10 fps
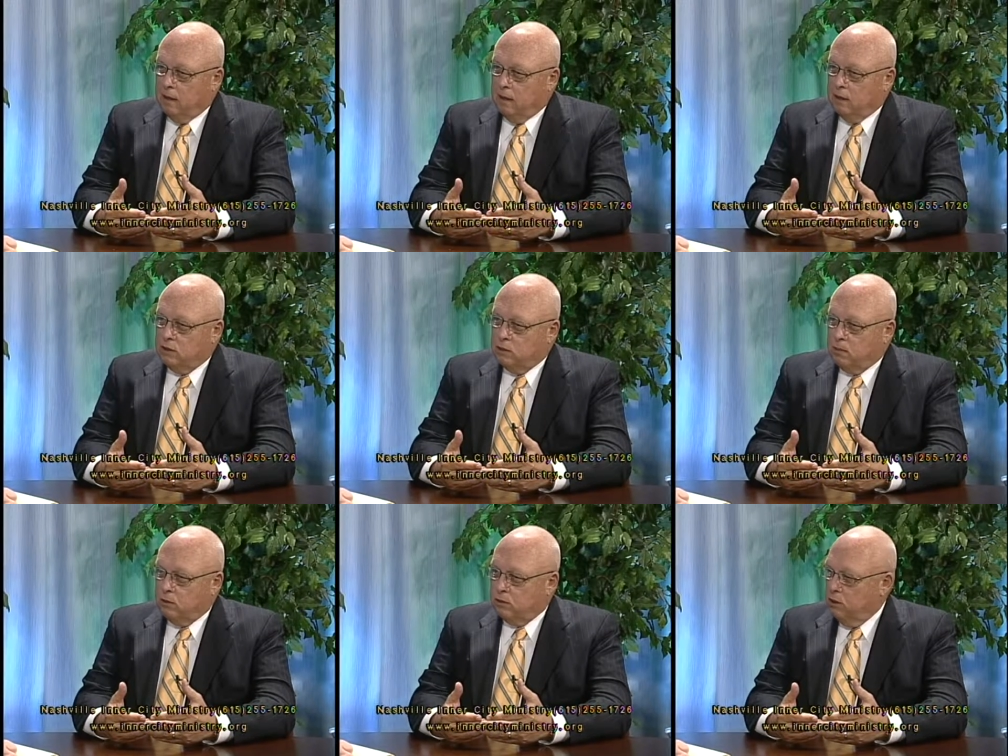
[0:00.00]
uh, is
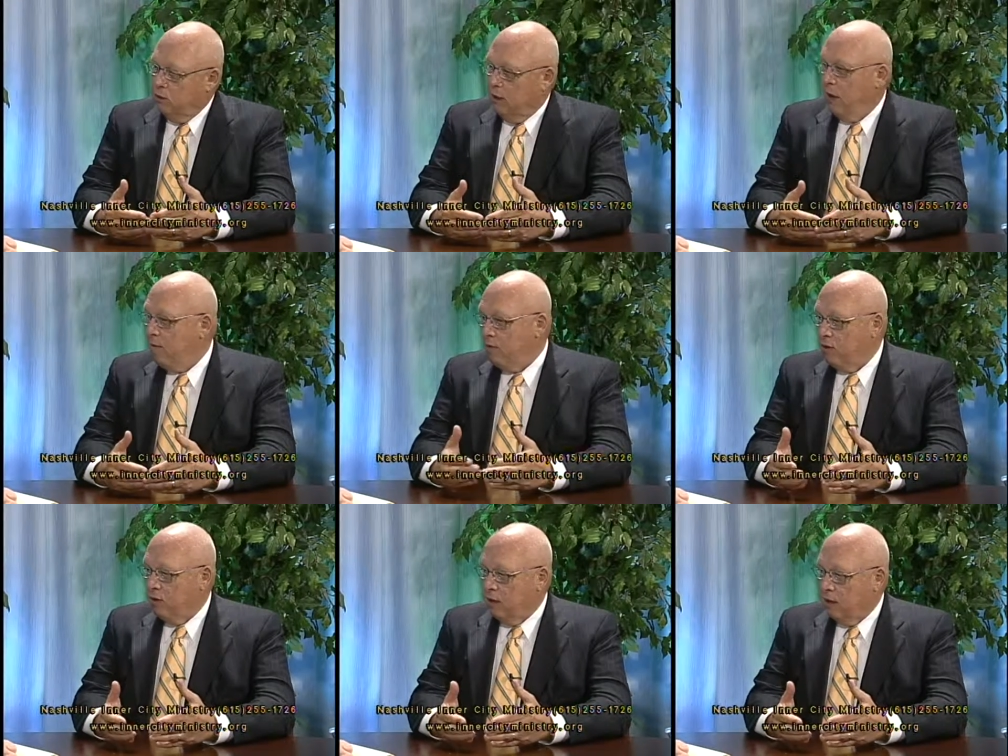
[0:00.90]
supposed to do
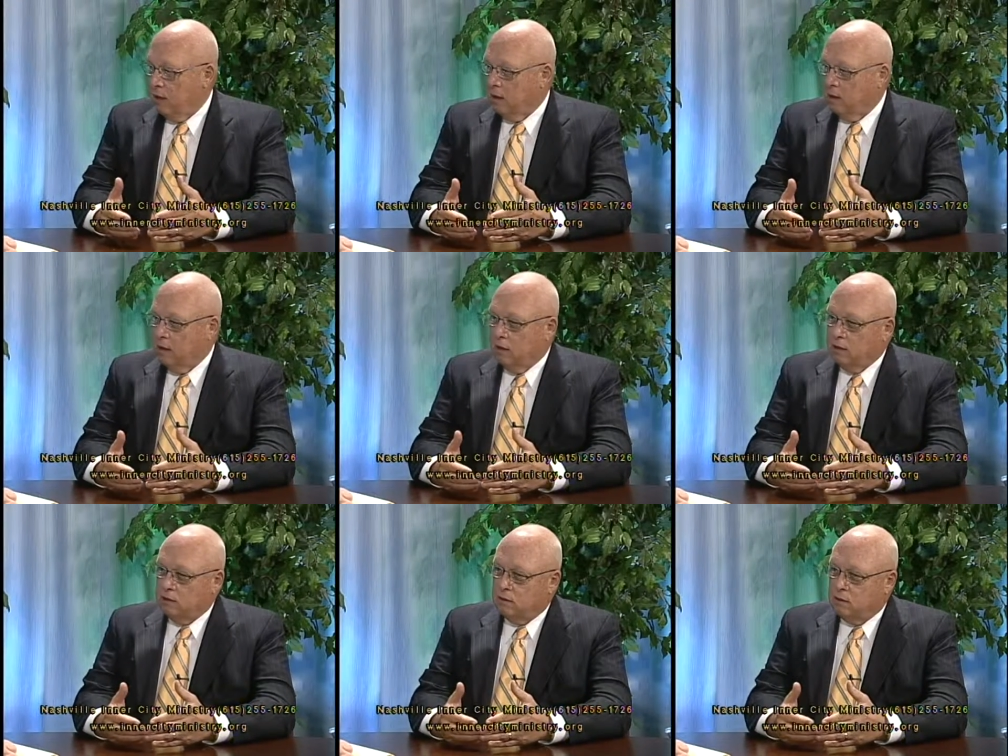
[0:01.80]
everything and, and
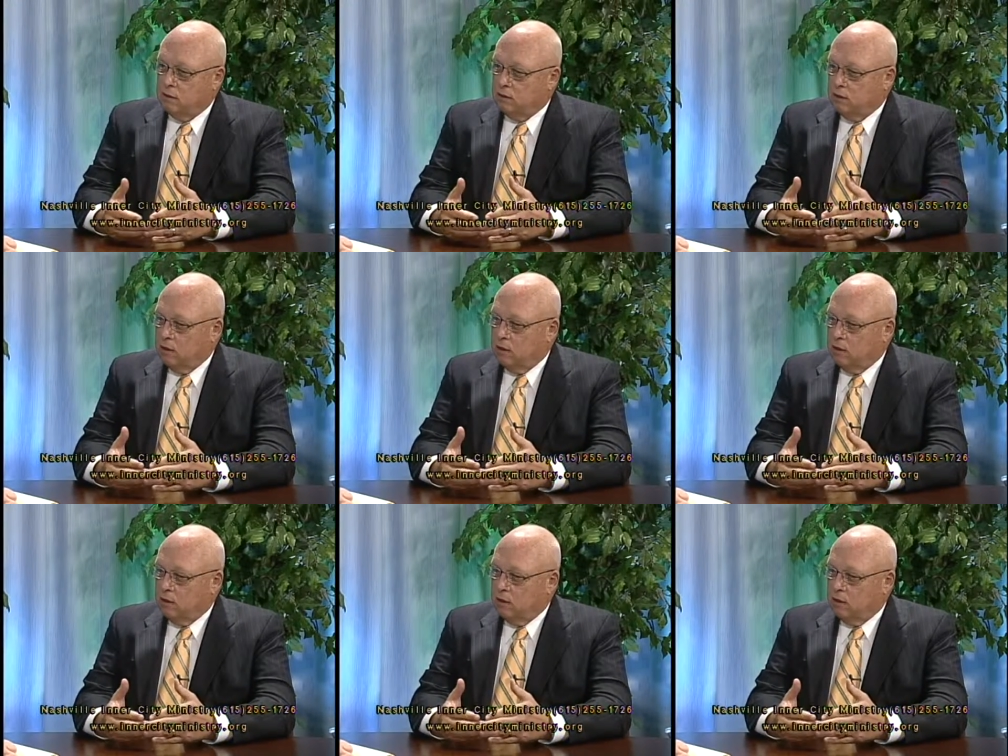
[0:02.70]
is, the, is,